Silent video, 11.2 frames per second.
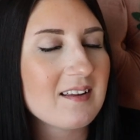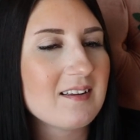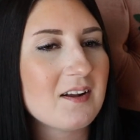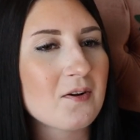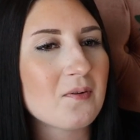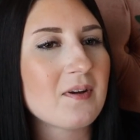
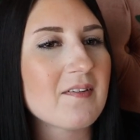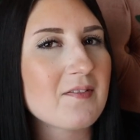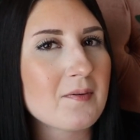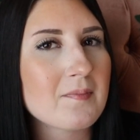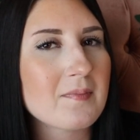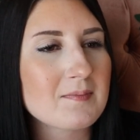you know give
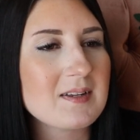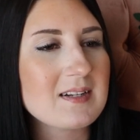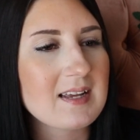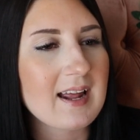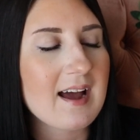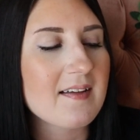him something
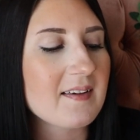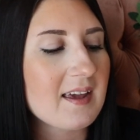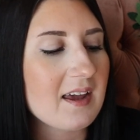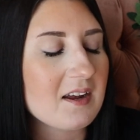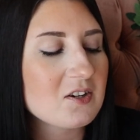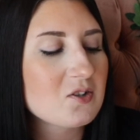to get out of the
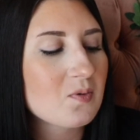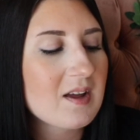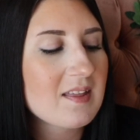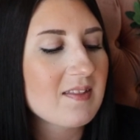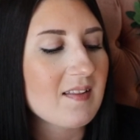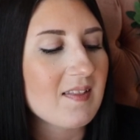cage
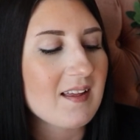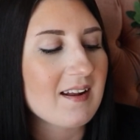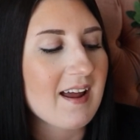with and then